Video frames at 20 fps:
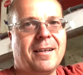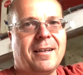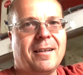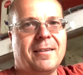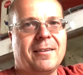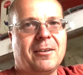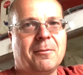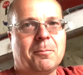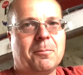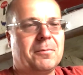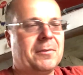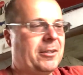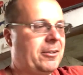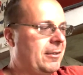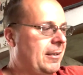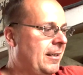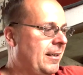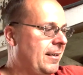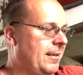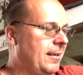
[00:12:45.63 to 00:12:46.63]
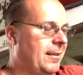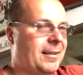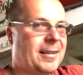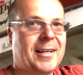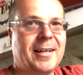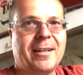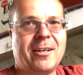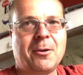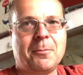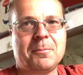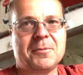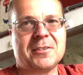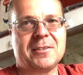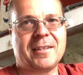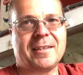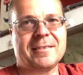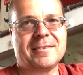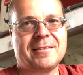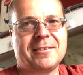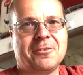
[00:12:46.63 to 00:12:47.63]
they'll kind of help
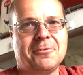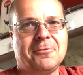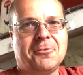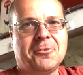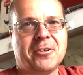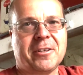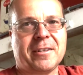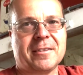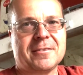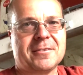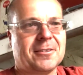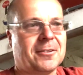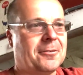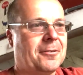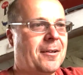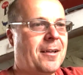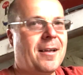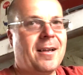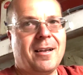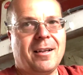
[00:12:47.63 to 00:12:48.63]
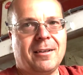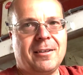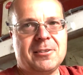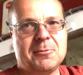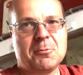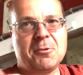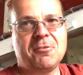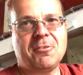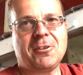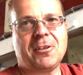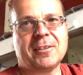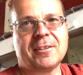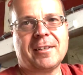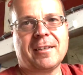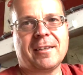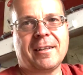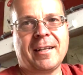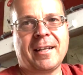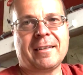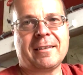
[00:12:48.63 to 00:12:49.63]
stand still for you. So let's move along to
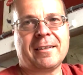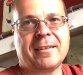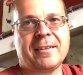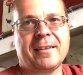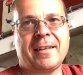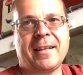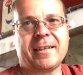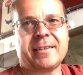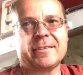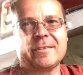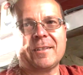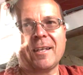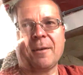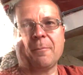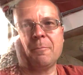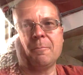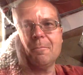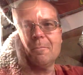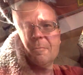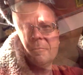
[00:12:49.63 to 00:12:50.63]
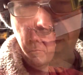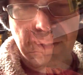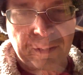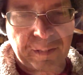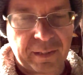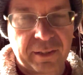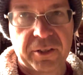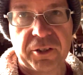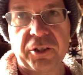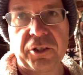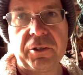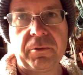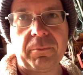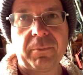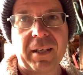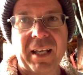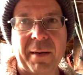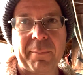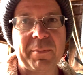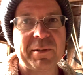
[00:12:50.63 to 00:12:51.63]
the next step. One thing that
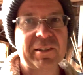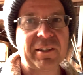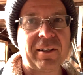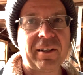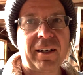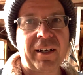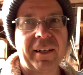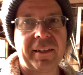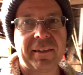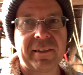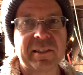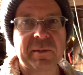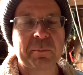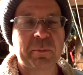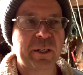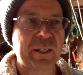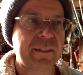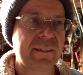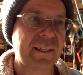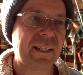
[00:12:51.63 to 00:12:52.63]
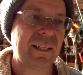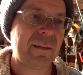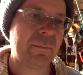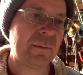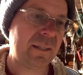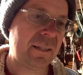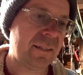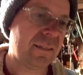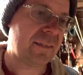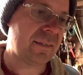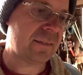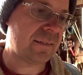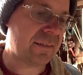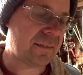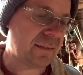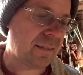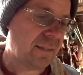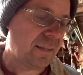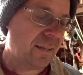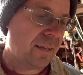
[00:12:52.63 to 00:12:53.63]
happens a lot in the springtime
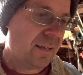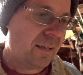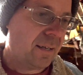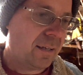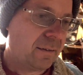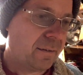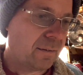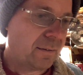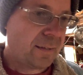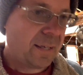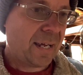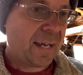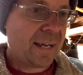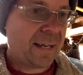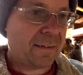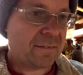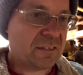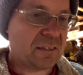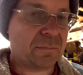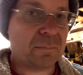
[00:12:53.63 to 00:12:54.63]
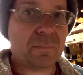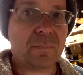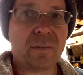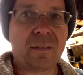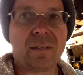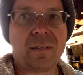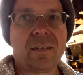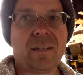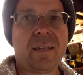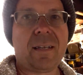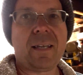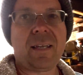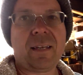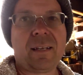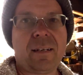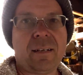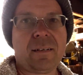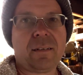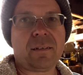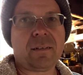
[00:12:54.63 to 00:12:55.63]
is calves
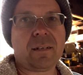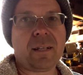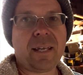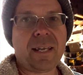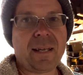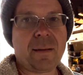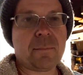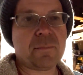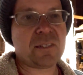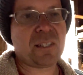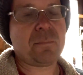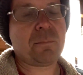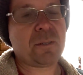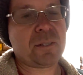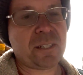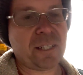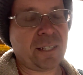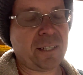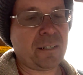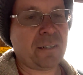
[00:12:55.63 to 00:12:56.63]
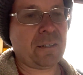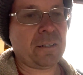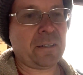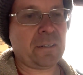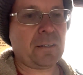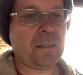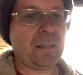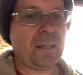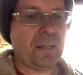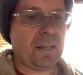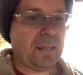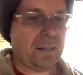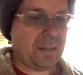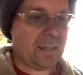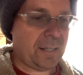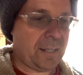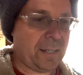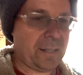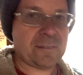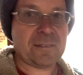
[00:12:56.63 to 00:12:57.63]
and lambs in particular,
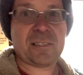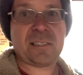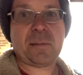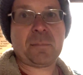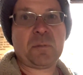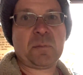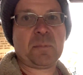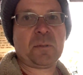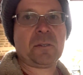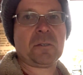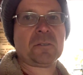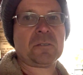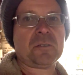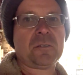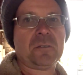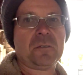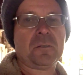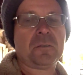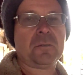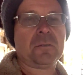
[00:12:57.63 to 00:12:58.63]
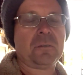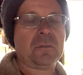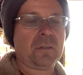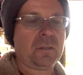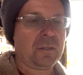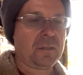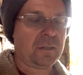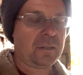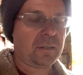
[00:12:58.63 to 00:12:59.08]
they are susceptible to